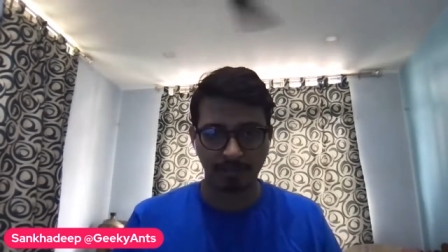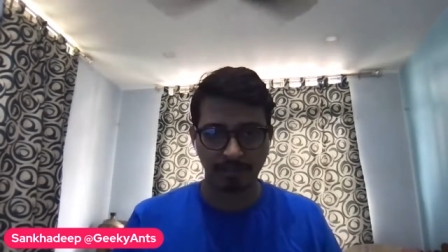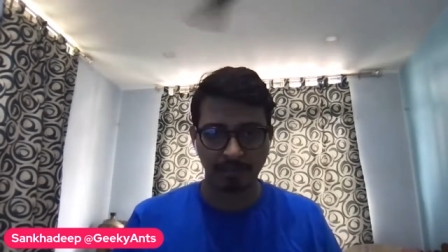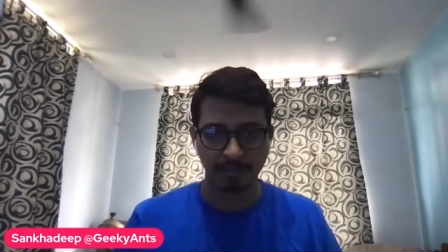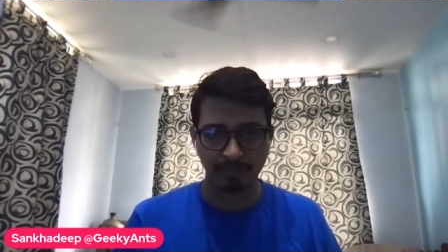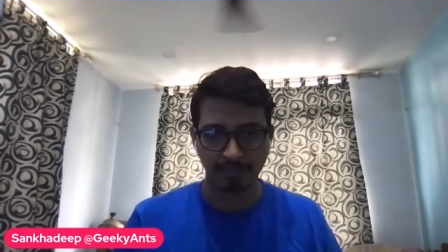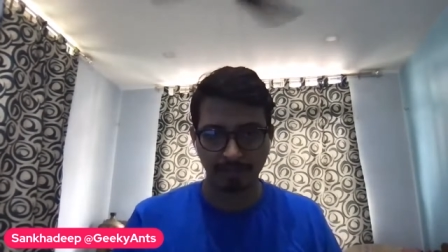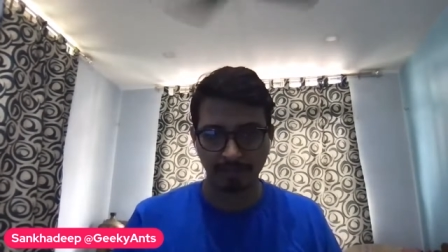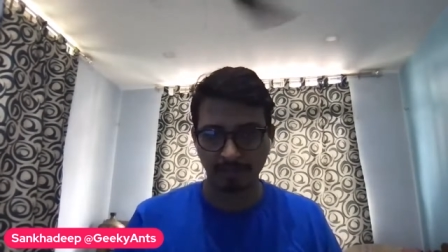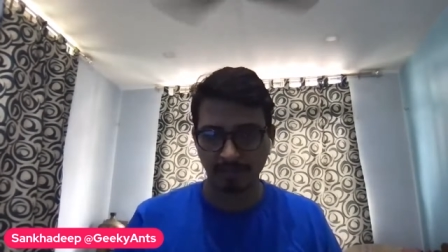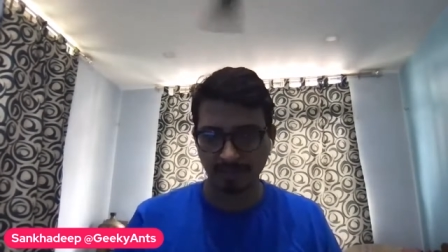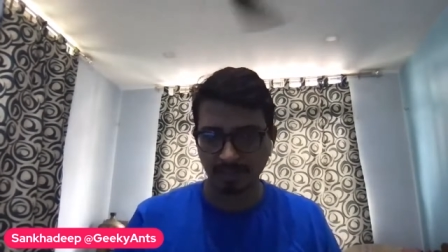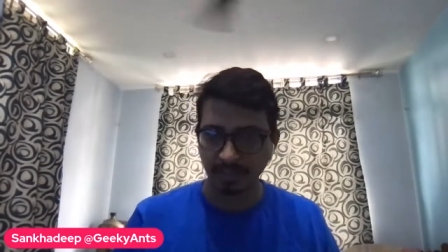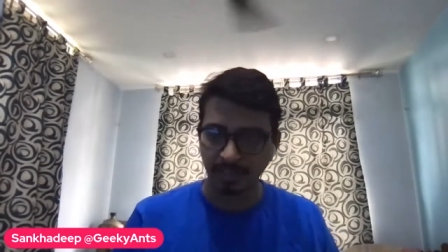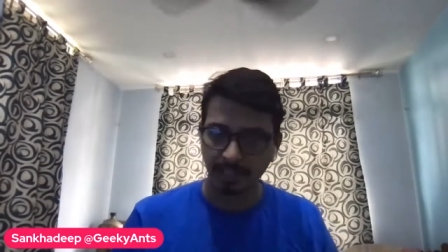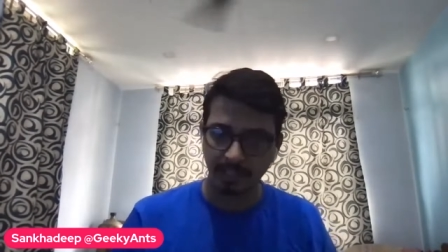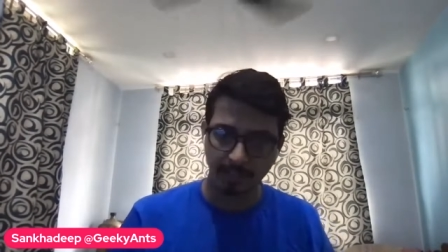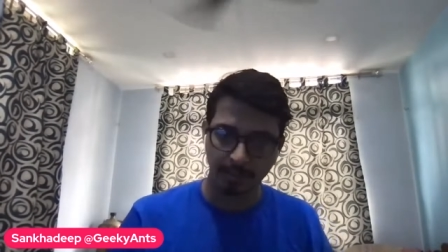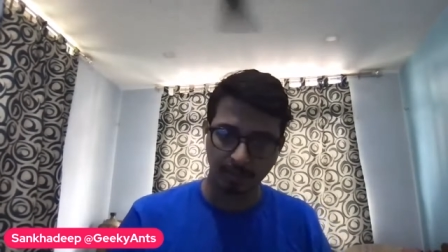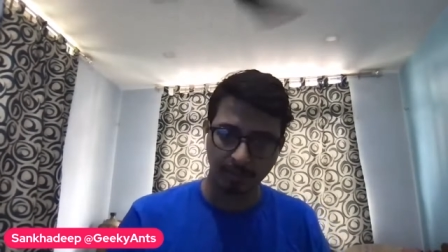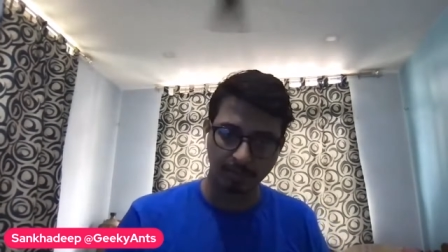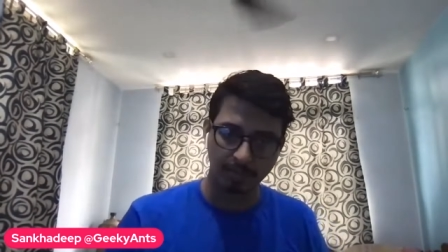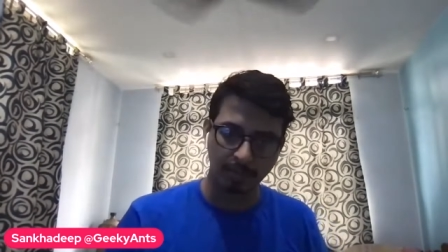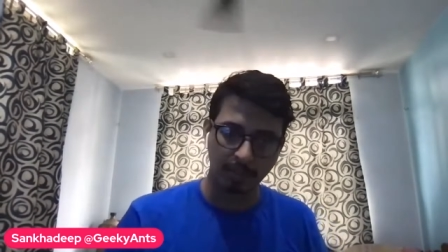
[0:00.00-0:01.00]
we first
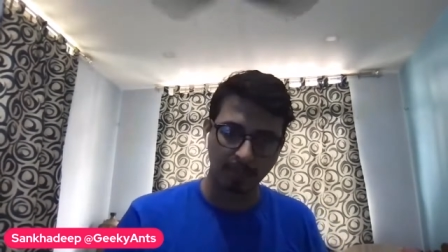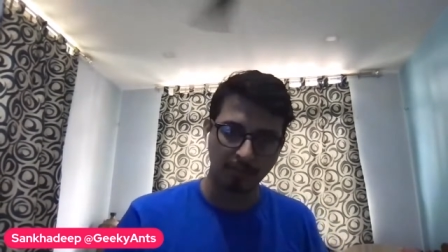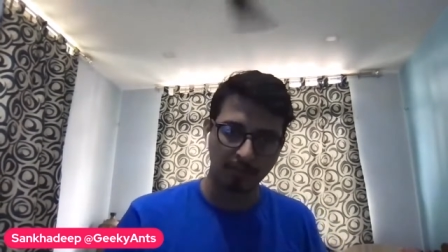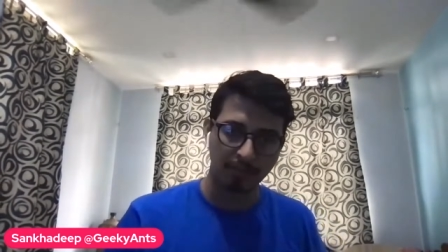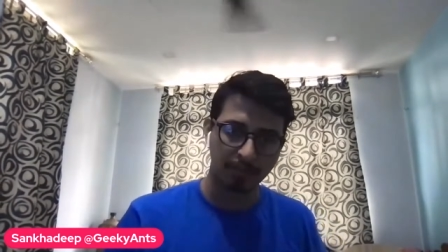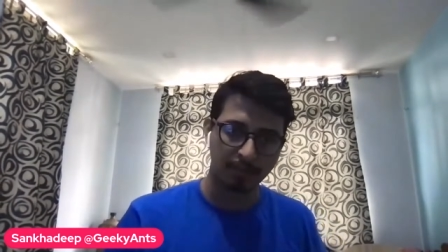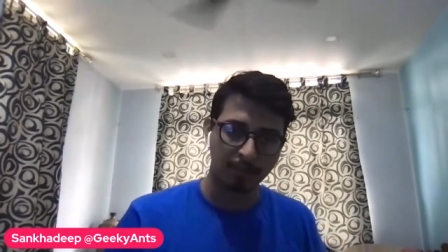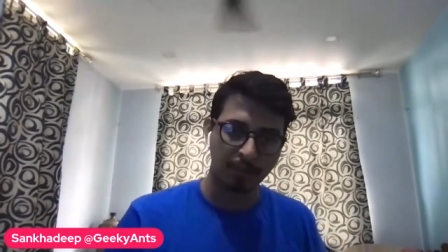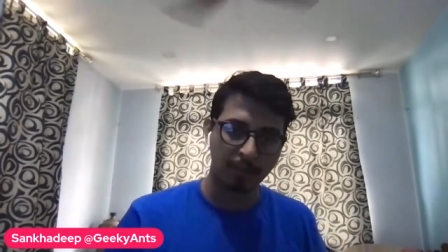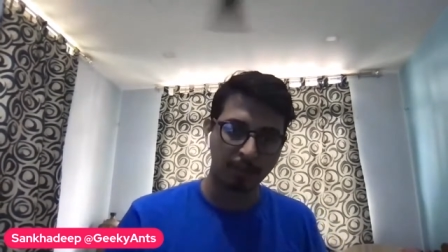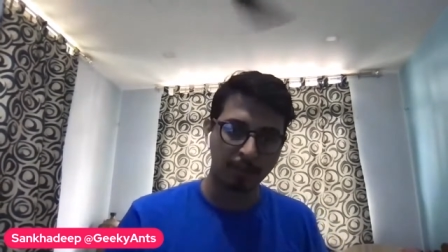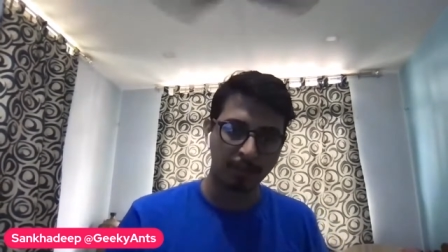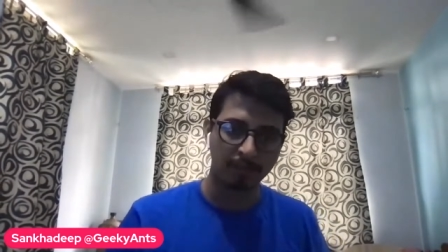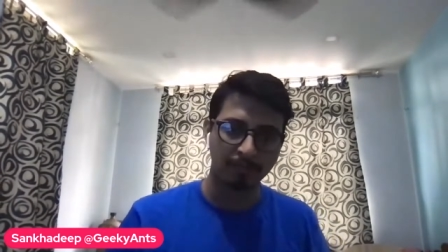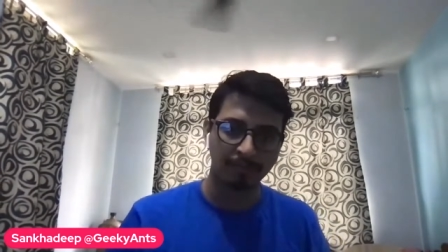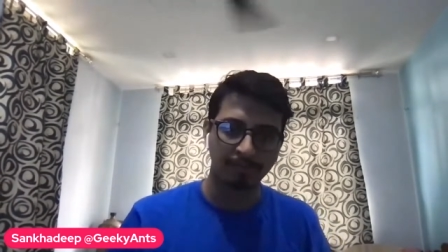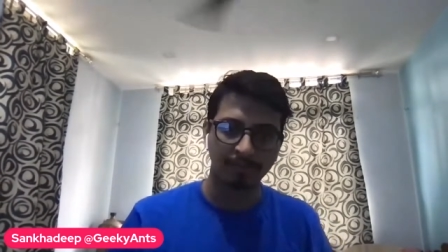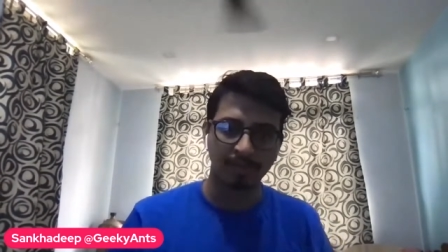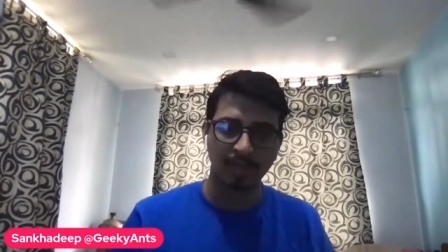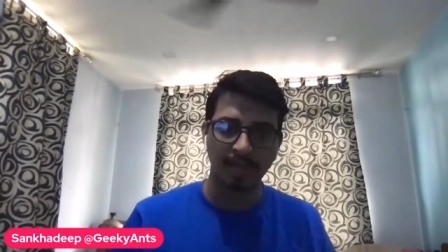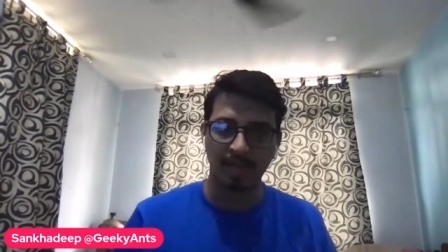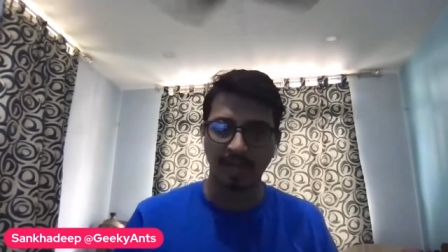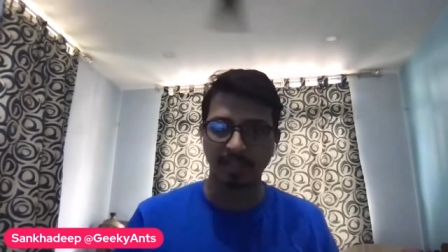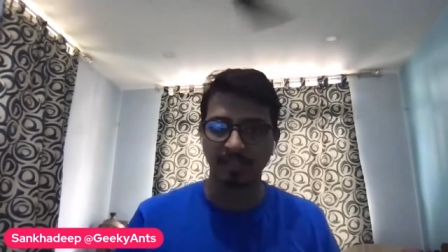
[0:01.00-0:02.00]
try to solve a problem
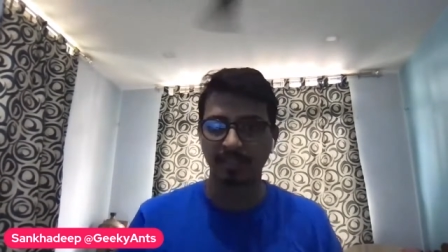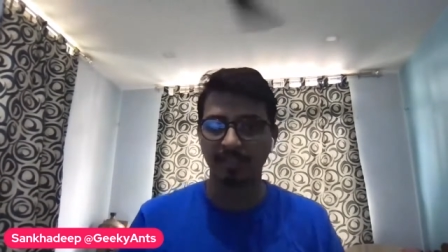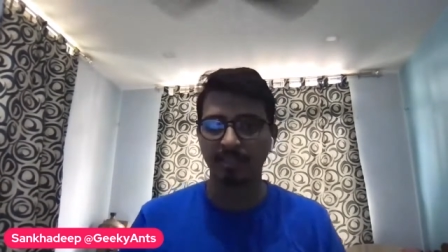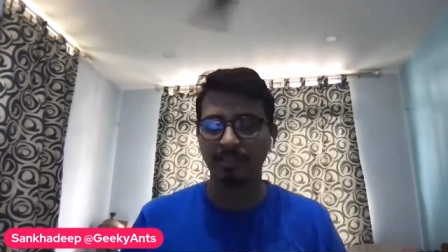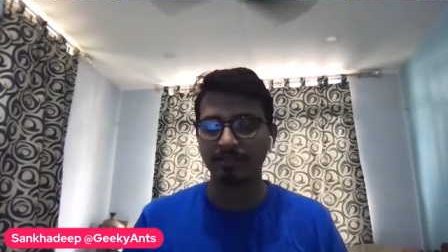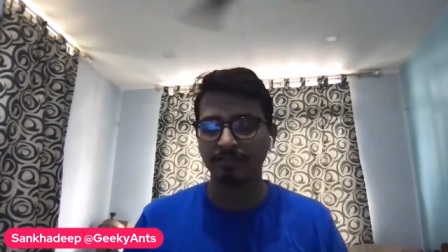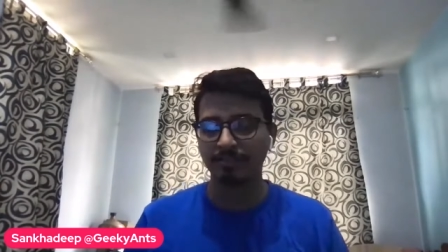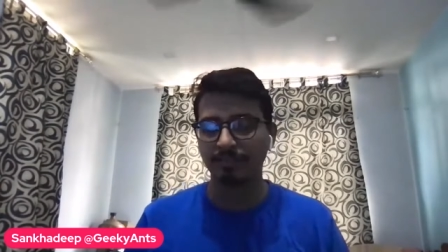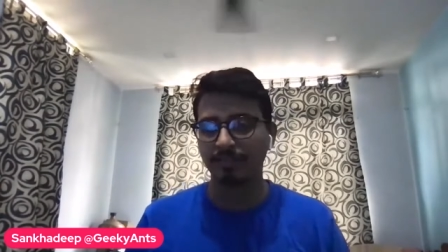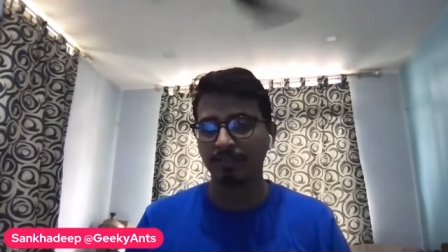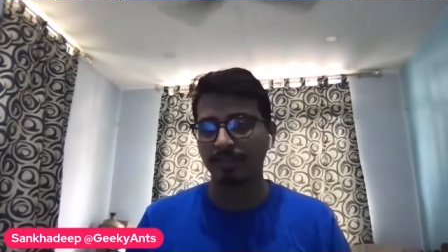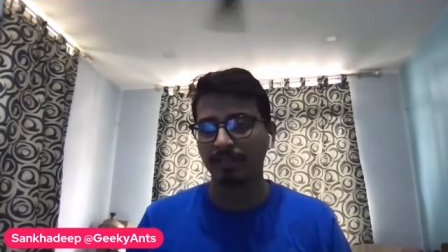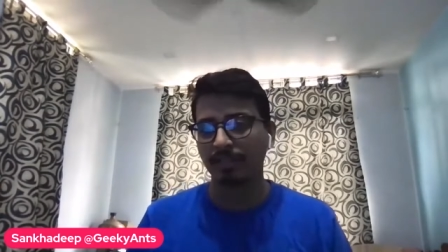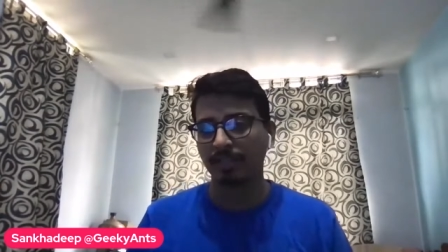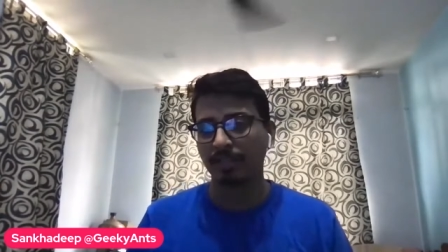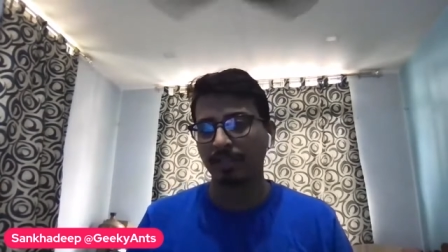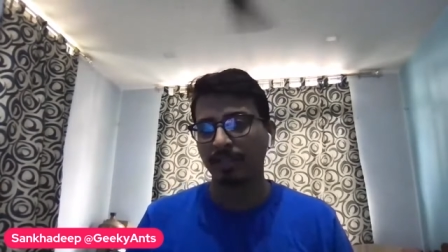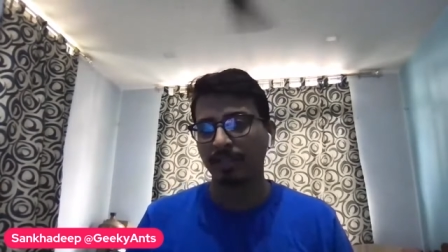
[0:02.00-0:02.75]
for ourselves.